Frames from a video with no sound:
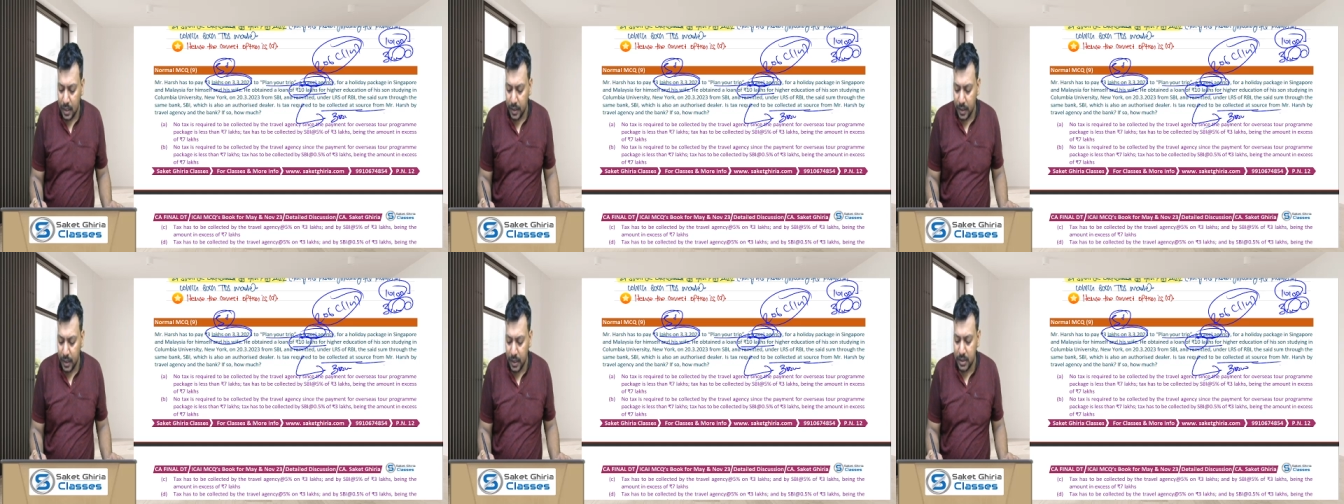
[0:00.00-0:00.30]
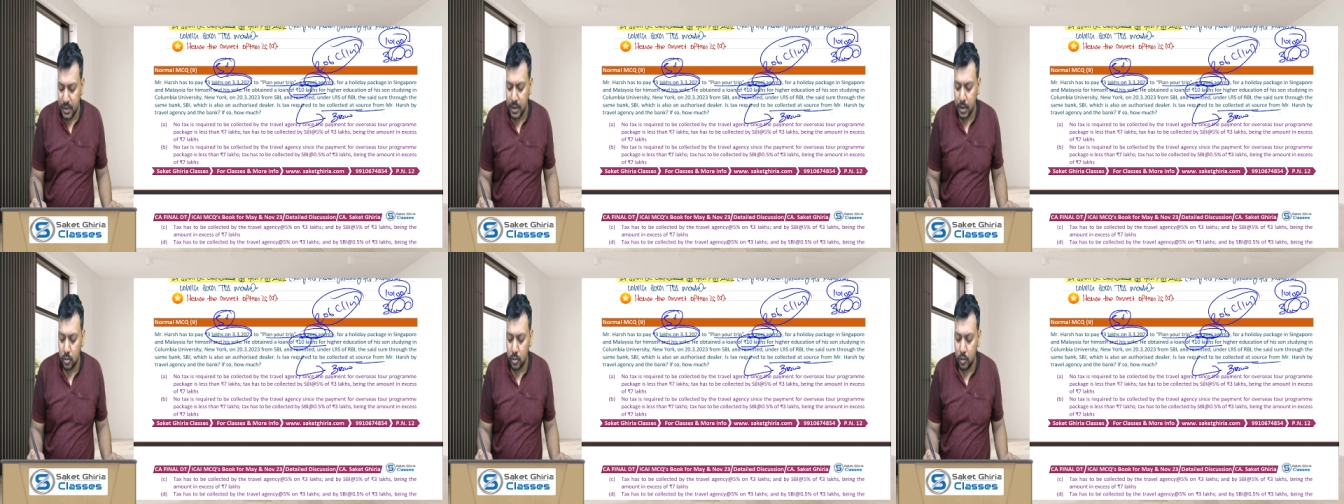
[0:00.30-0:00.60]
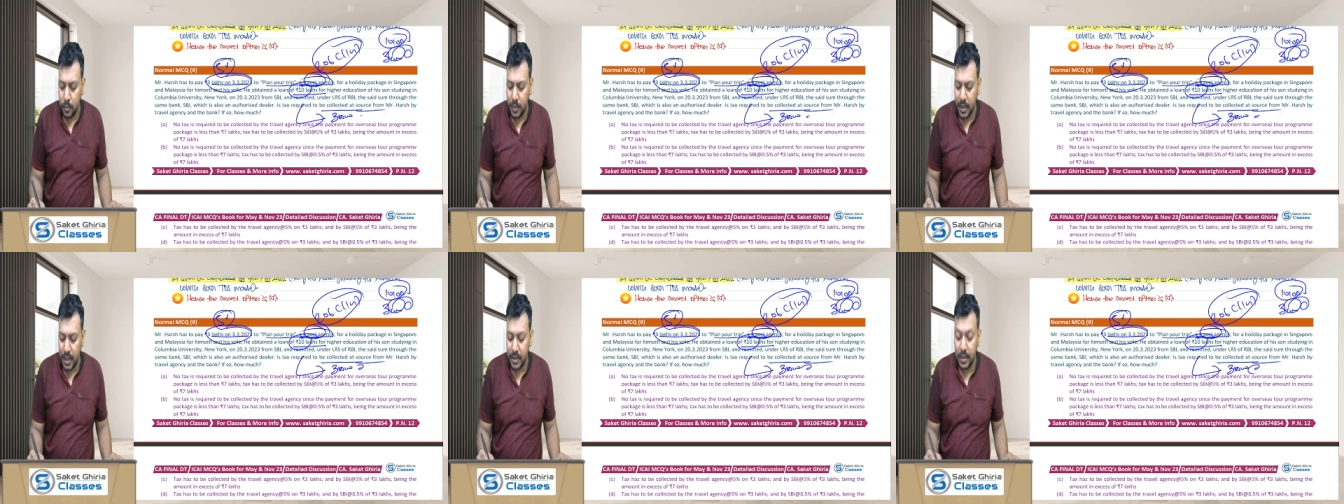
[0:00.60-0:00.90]
TCS would
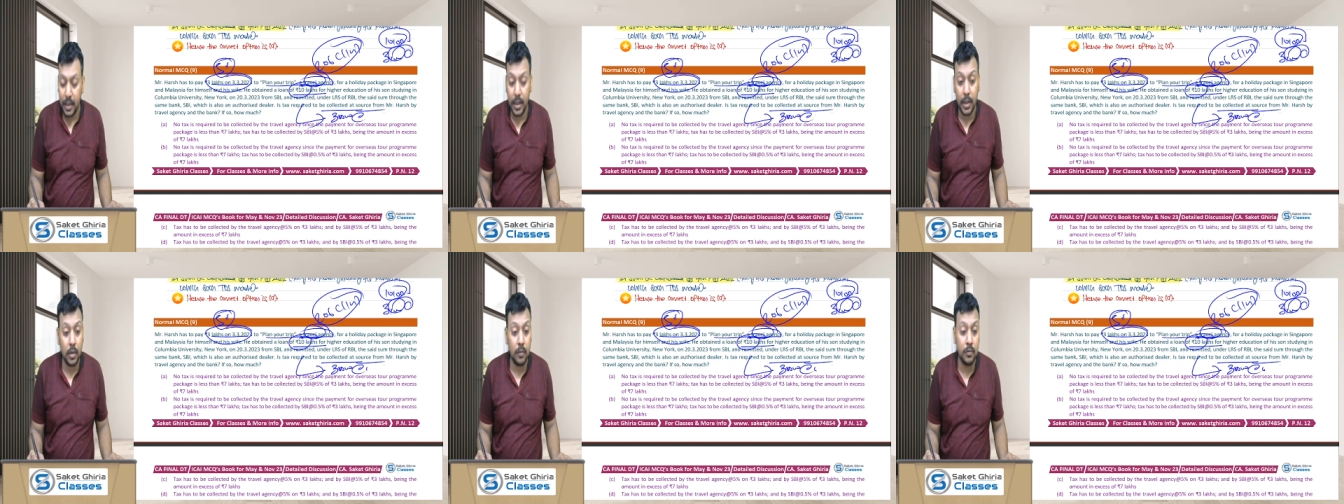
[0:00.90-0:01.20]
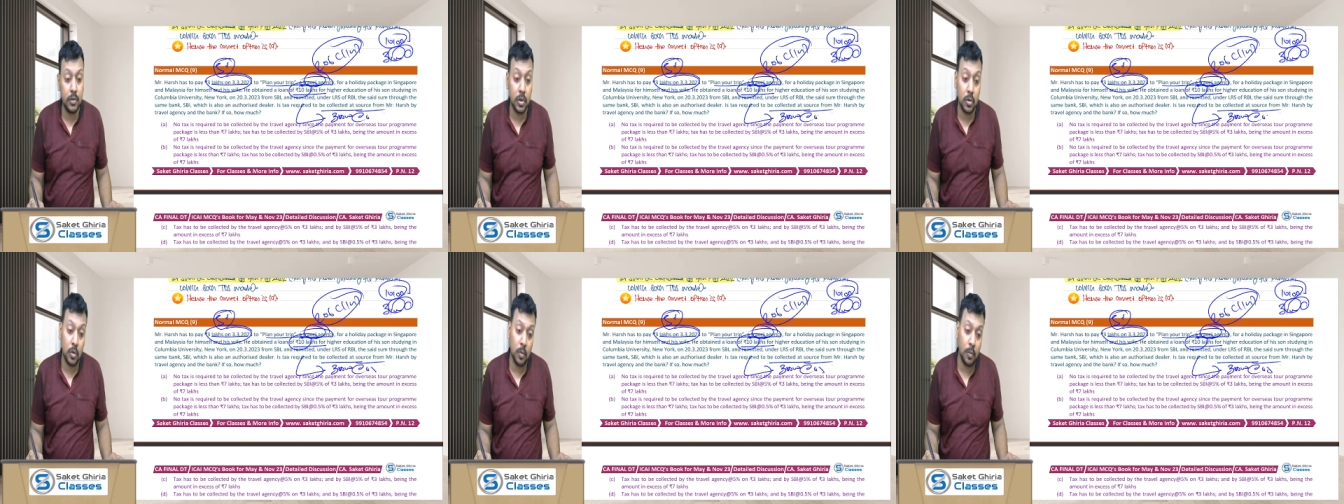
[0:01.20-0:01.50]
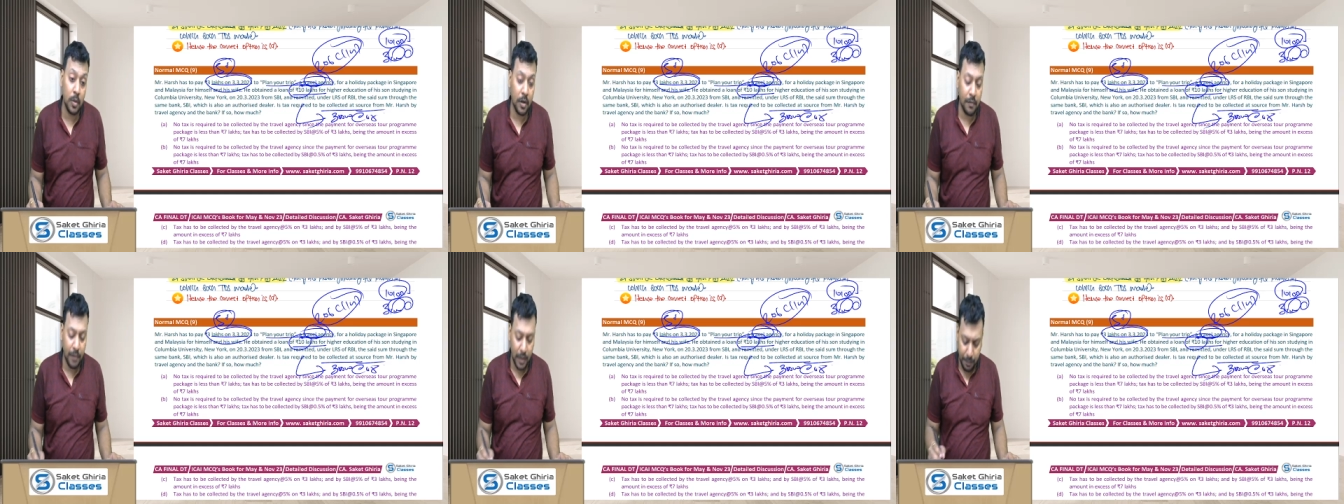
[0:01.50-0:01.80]
be at the rate of
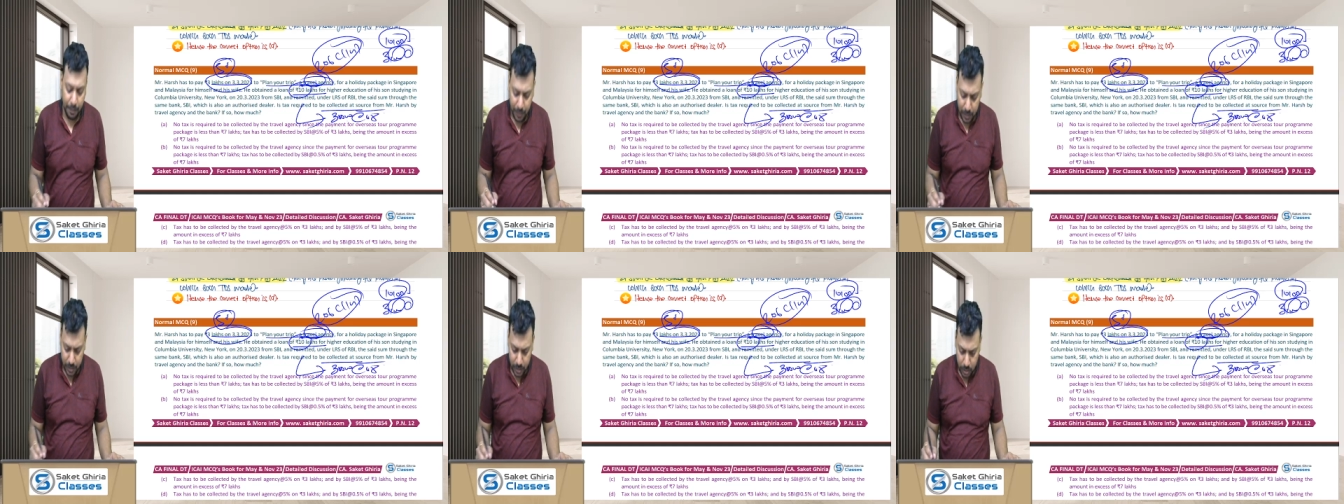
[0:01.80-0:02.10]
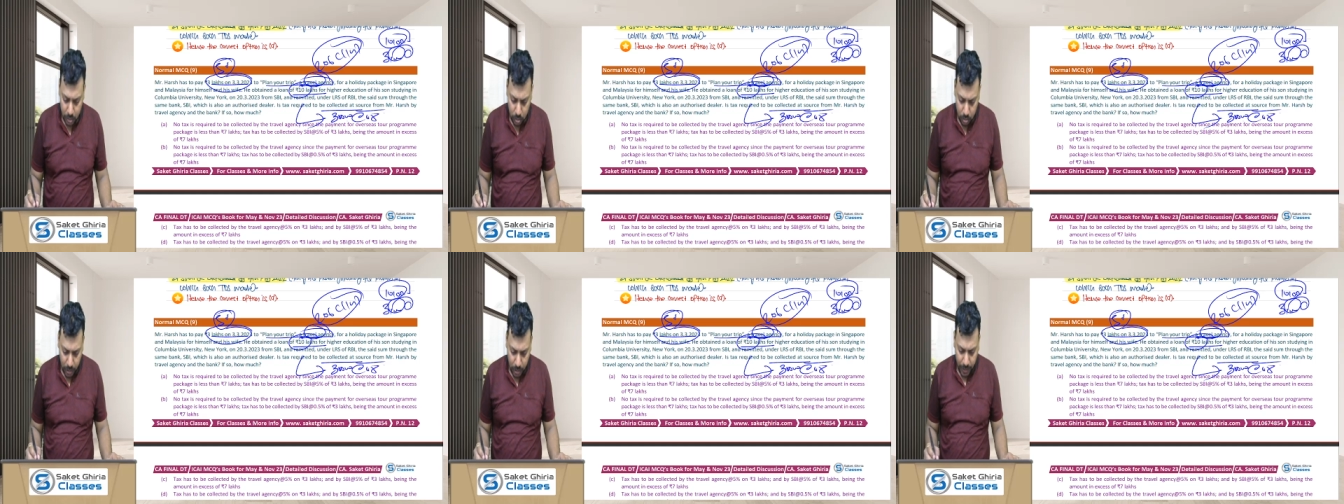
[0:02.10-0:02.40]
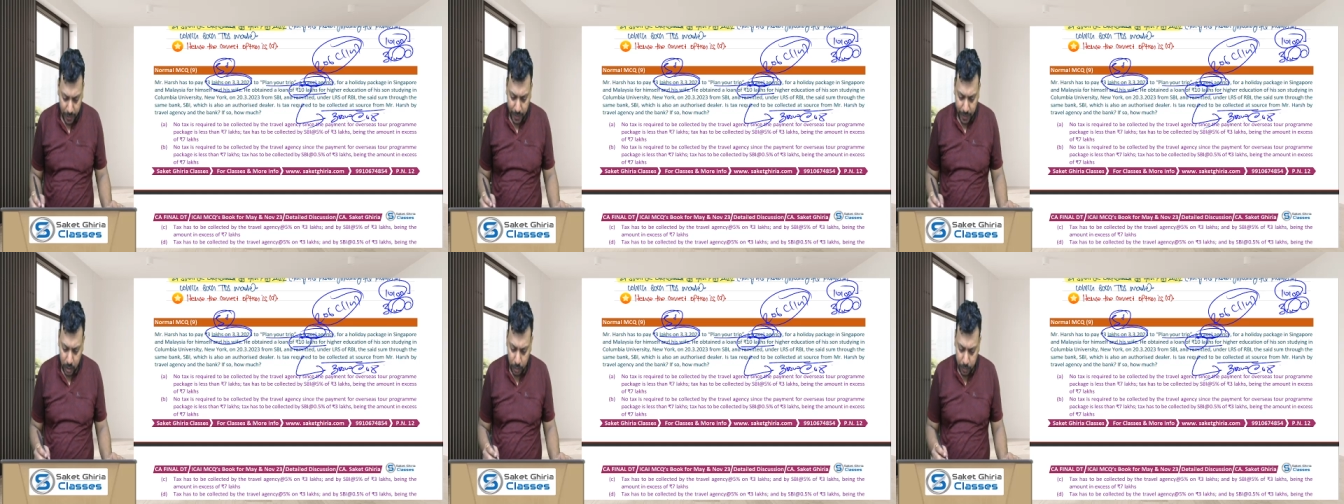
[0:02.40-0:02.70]
0.5%. So the
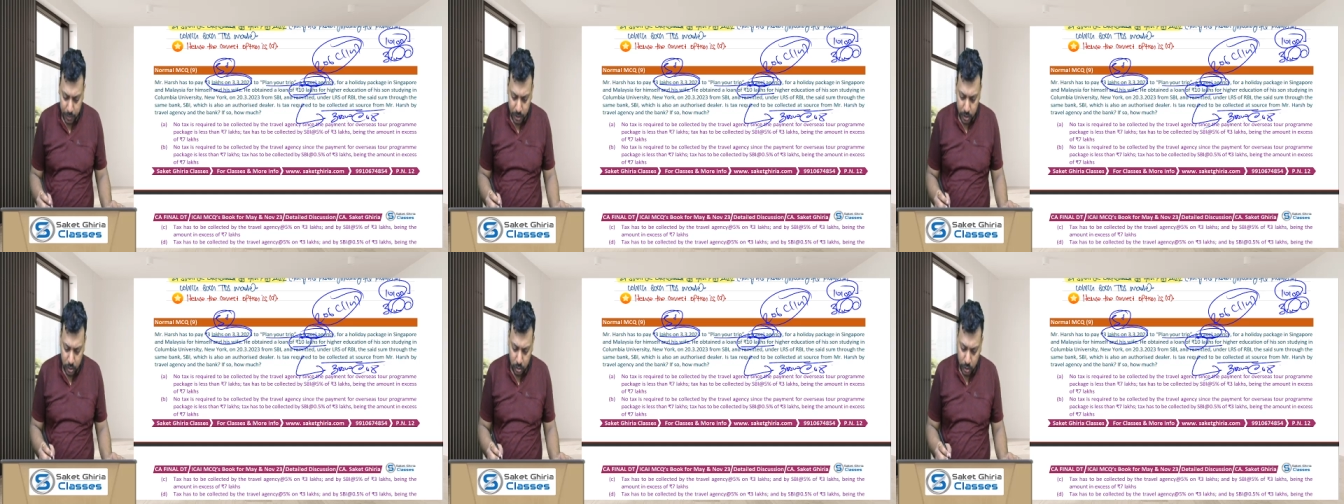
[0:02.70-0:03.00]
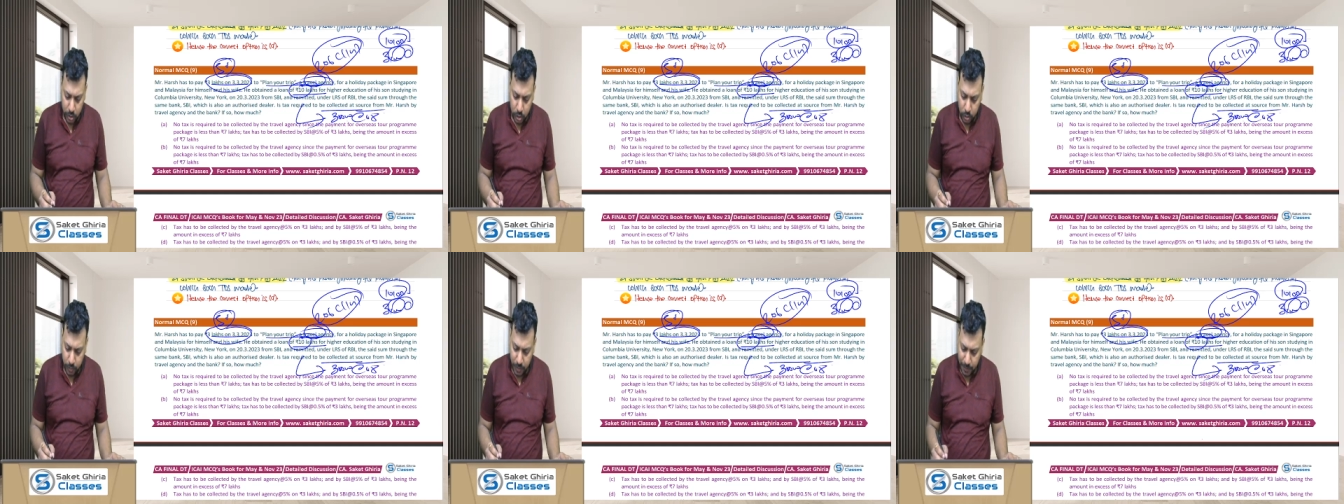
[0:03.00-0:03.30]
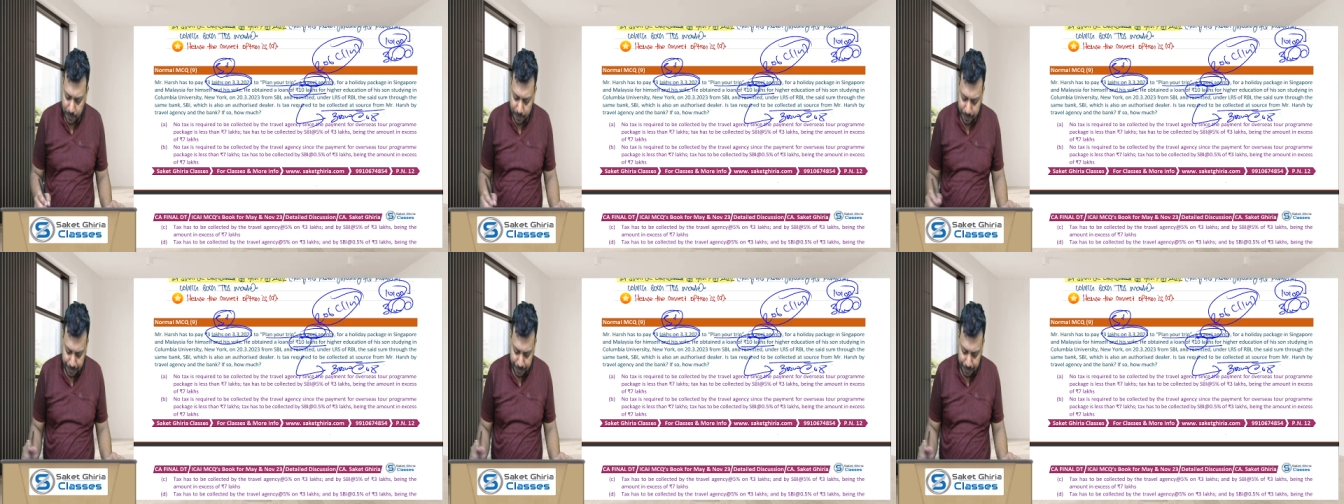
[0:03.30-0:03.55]
correct option is going to be,